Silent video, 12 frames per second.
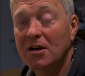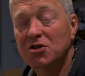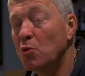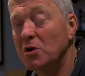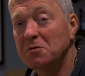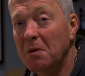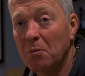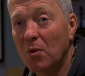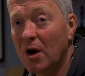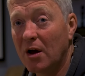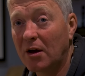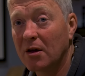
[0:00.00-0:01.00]
It's always been
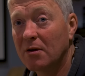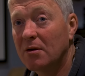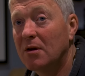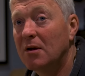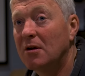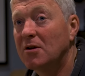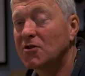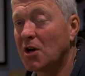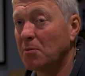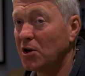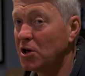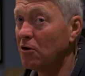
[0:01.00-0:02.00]
work.
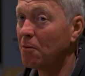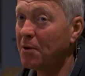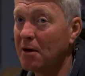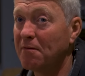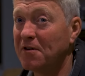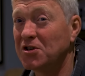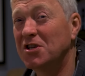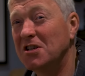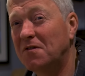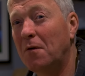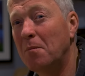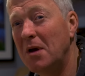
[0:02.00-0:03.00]
So my European fishing
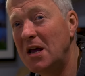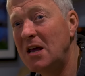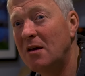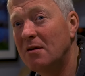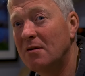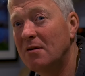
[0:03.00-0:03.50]
is for me.